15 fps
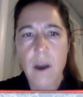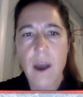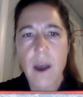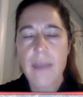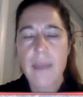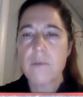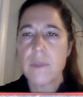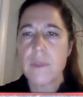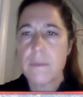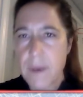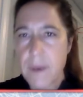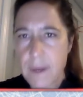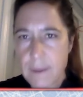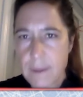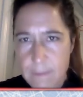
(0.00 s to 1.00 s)
either when the
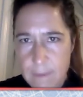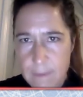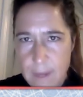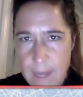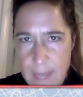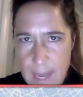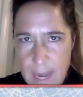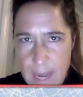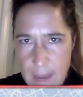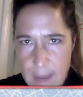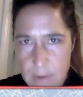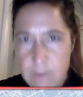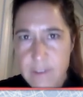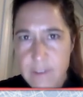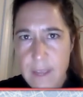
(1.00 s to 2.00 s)
puck is, again,
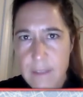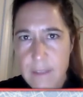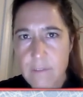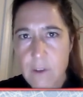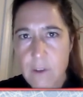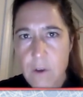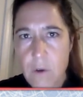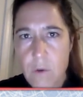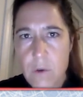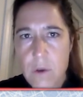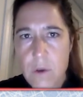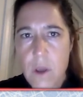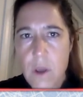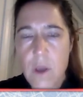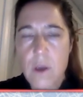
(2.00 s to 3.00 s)
outside the zone,
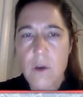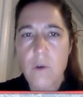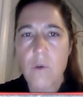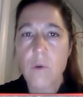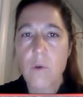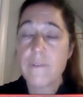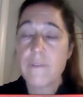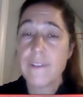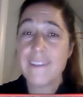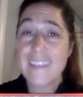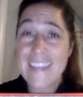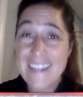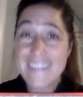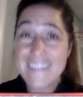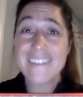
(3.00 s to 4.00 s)
or if it's
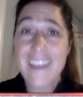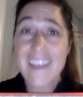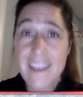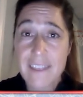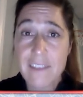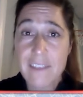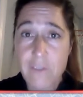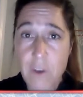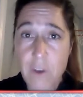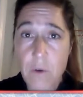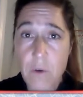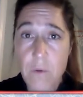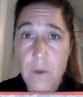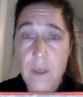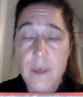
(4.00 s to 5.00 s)
inside the
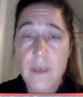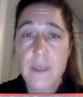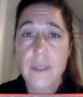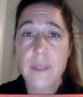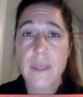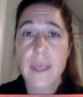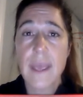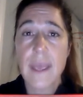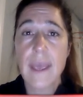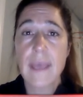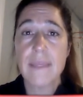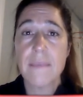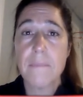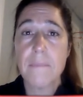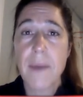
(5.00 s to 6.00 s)
zone,
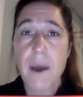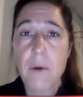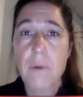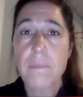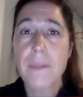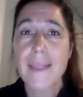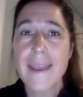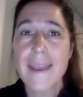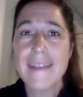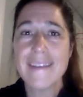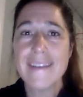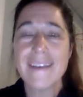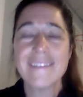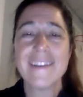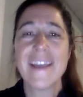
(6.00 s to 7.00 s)
the power play
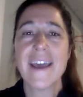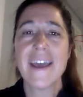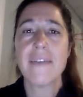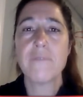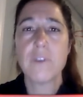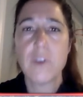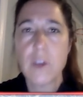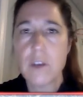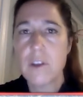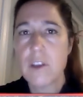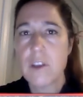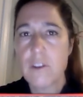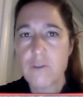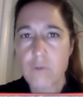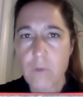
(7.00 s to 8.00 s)
doesn't have good
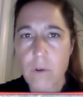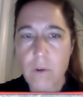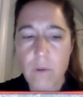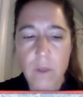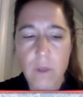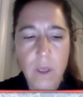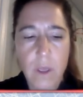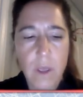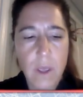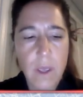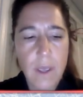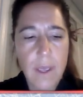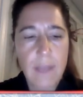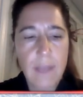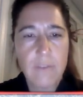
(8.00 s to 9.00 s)
control.
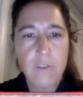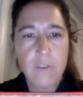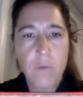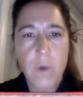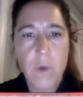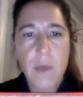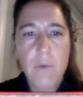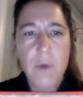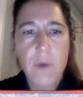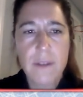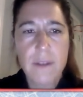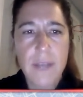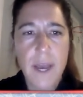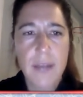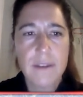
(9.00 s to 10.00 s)
And so what I want to
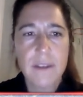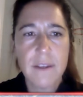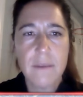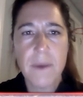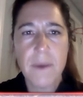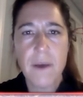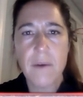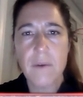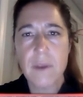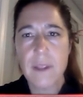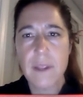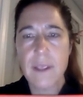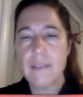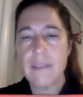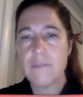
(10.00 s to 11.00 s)
talk to you about
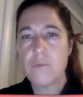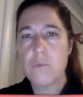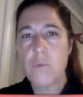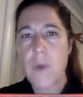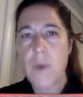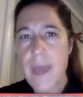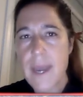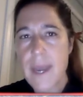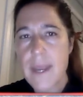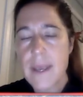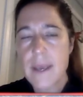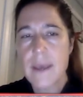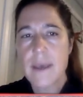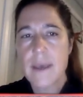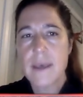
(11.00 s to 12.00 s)
is when
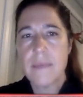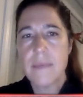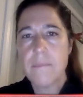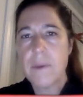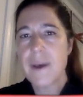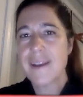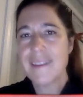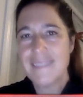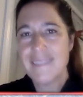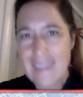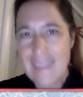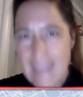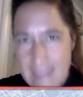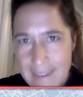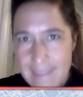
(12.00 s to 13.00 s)
the puck is
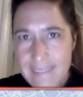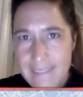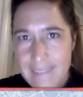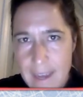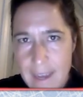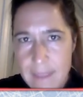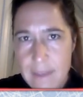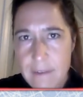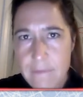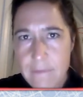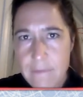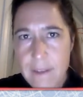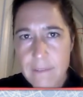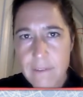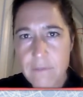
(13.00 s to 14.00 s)
inside the
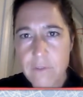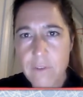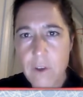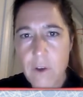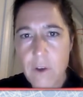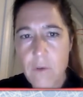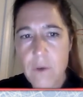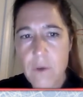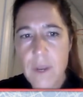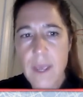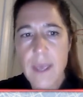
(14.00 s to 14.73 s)
defensive zone